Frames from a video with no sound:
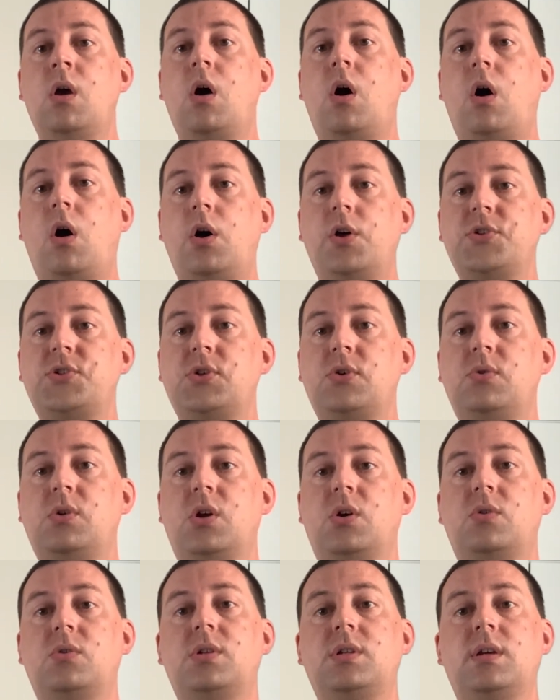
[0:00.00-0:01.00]
Also
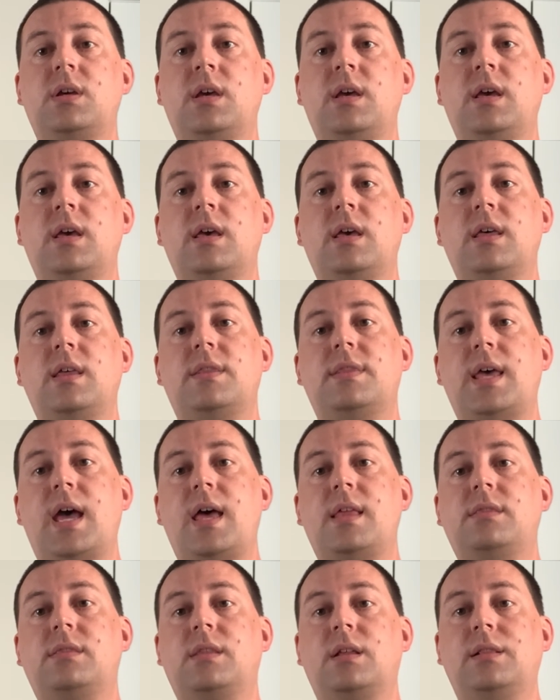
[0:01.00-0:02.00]
note
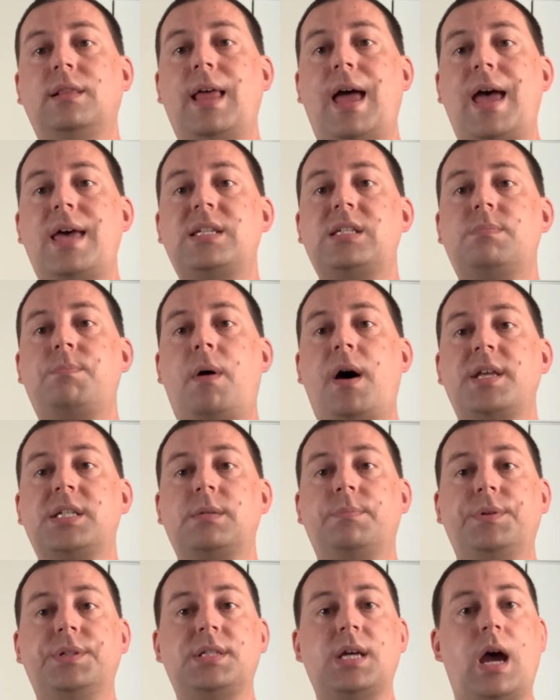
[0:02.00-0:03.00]
that the last
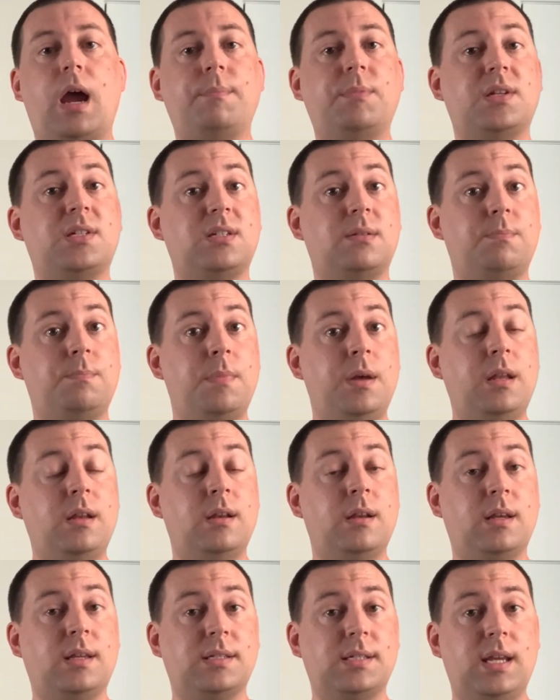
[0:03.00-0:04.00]
possible time to submit an
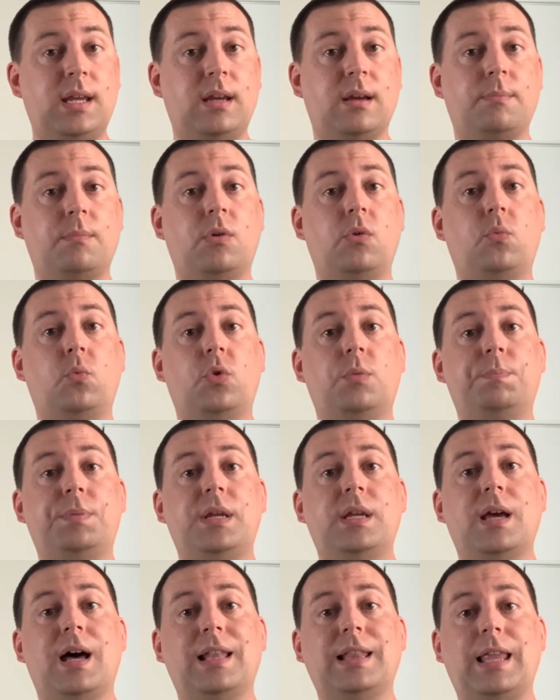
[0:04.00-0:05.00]
exam would
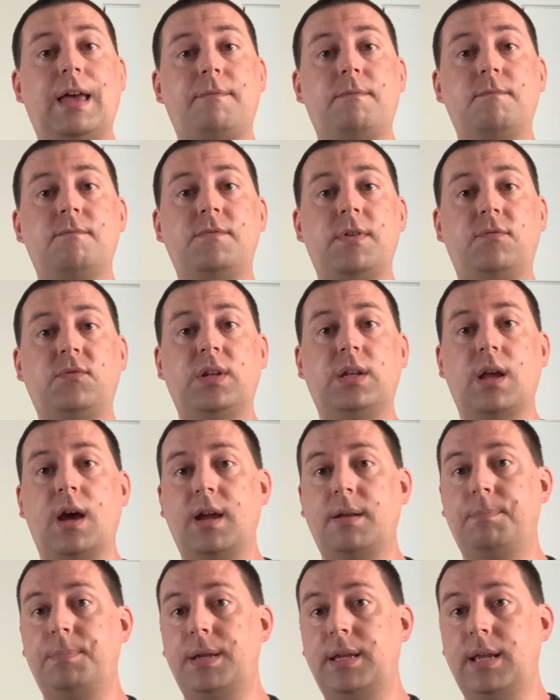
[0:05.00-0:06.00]
be
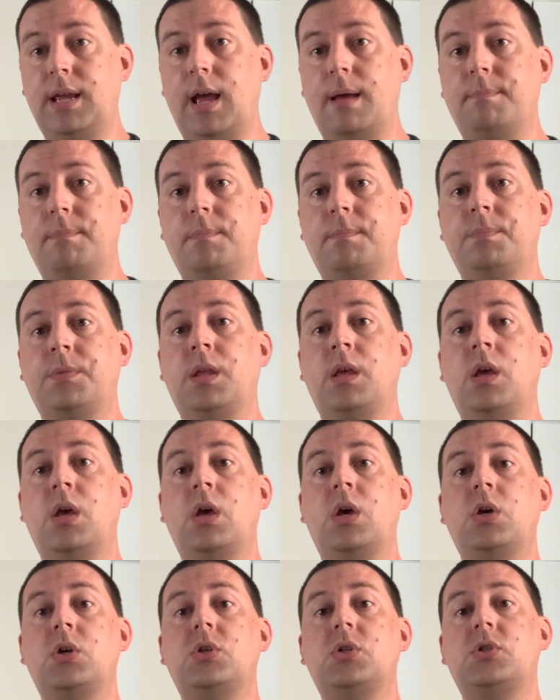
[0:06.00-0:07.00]
11:59 p.m.
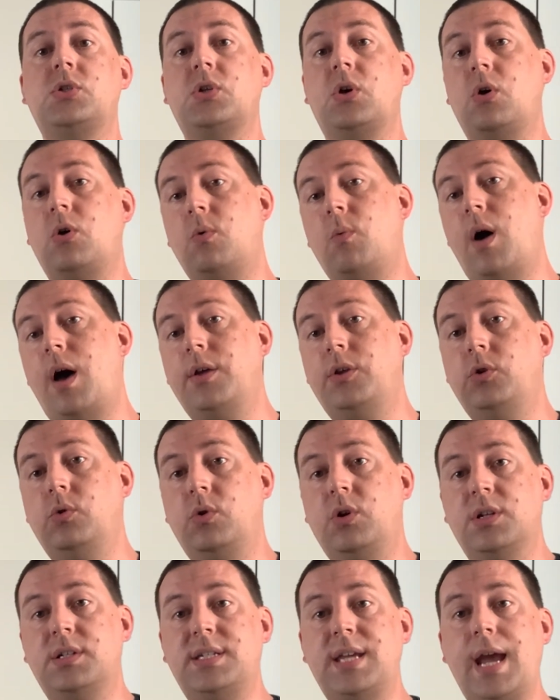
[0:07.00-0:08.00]
So while you
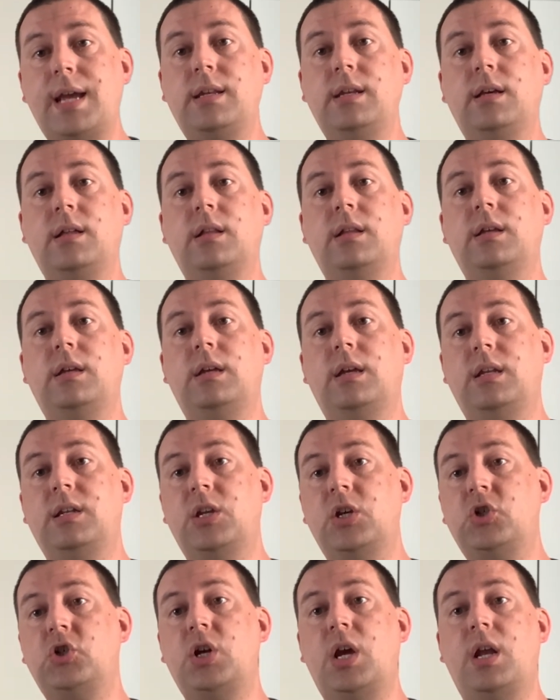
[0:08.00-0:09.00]
could technically
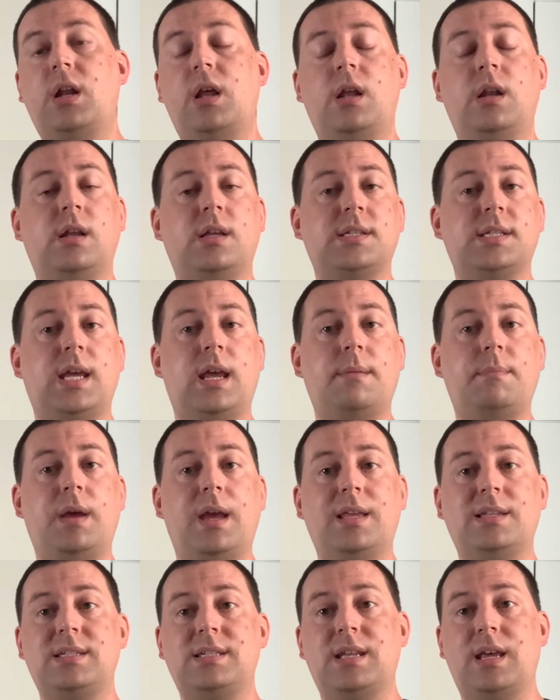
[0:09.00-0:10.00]
initiate an exam
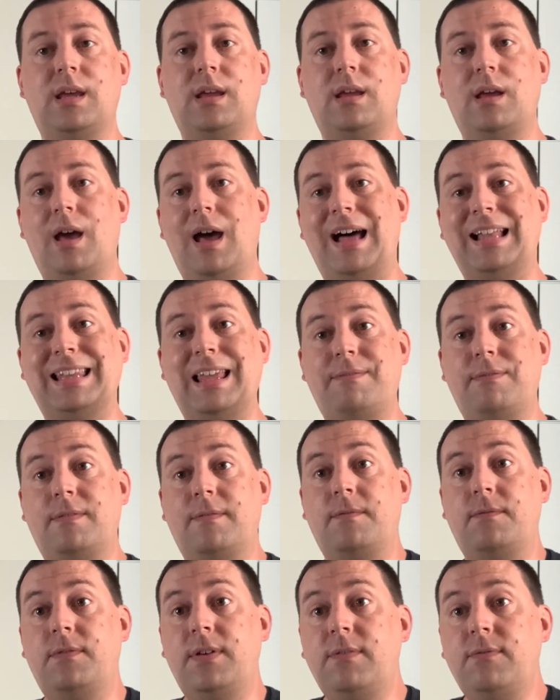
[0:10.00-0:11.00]
at, say,
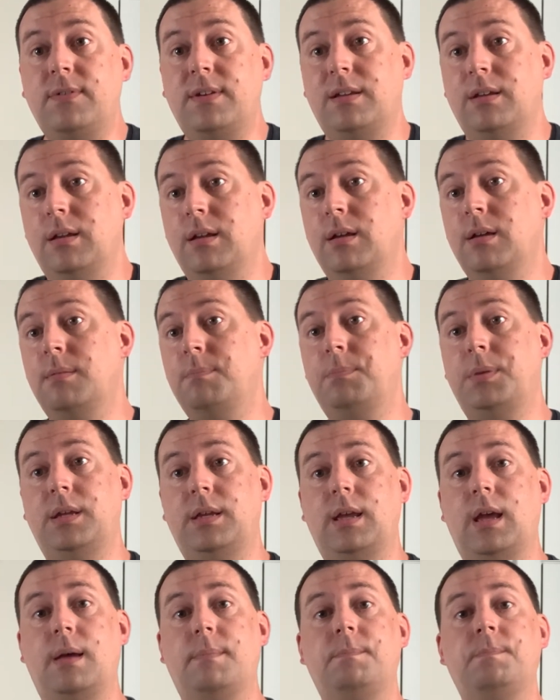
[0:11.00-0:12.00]
11:50
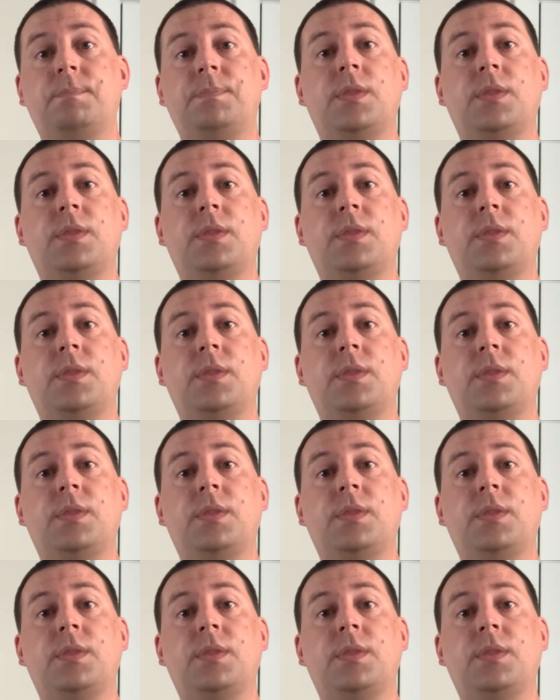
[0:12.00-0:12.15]
p.m.,